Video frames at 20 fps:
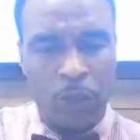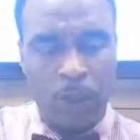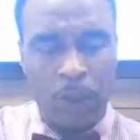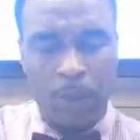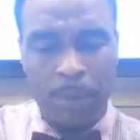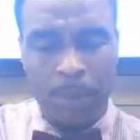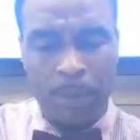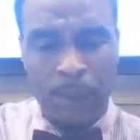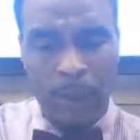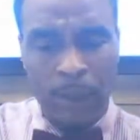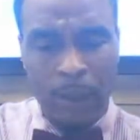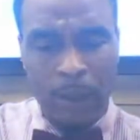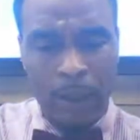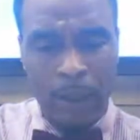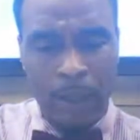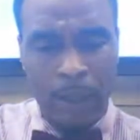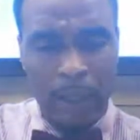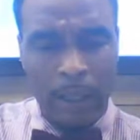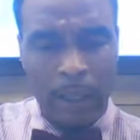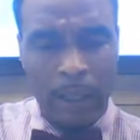up
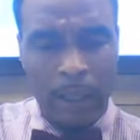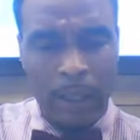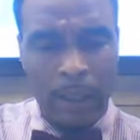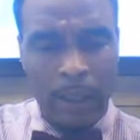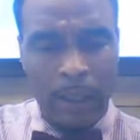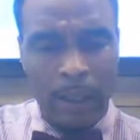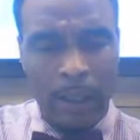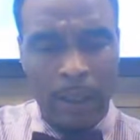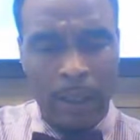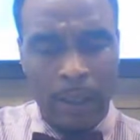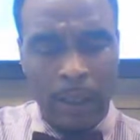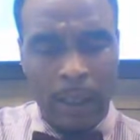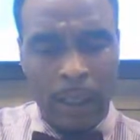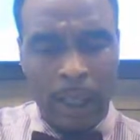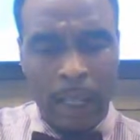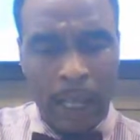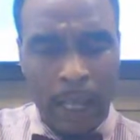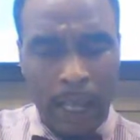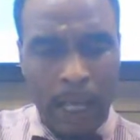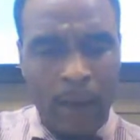in
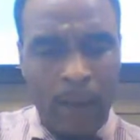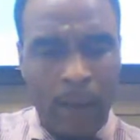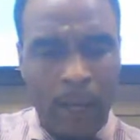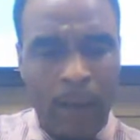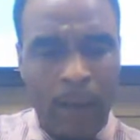how I